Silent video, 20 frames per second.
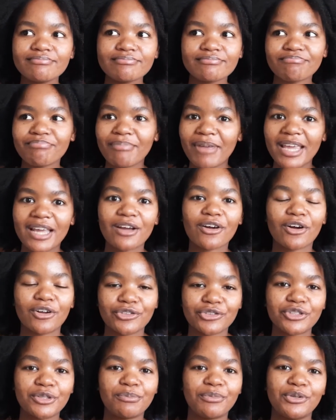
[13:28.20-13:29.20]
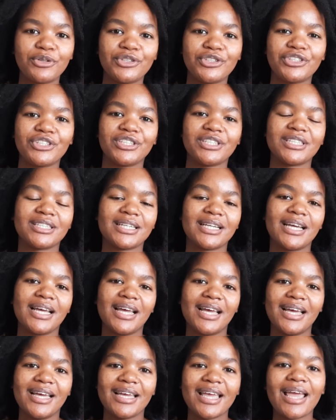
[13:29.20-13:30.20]
make a contribution.
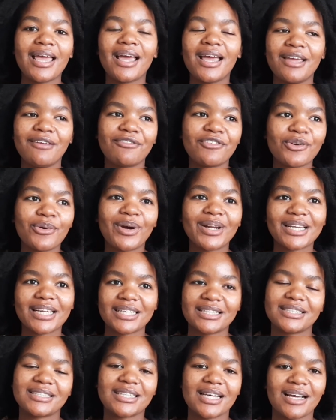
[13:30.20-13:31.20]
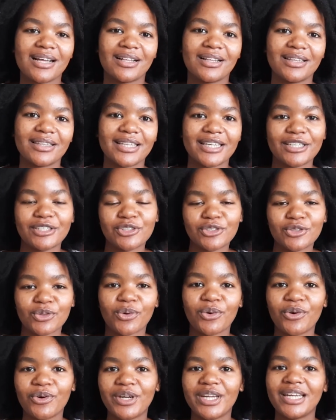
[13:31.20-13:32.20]
Everyone can tell their
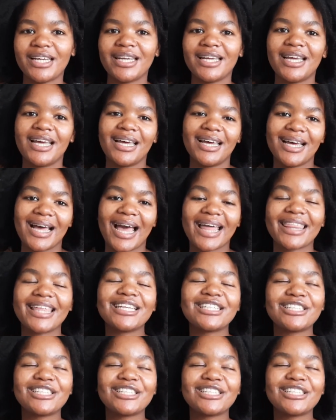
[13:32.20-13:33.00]
story. I think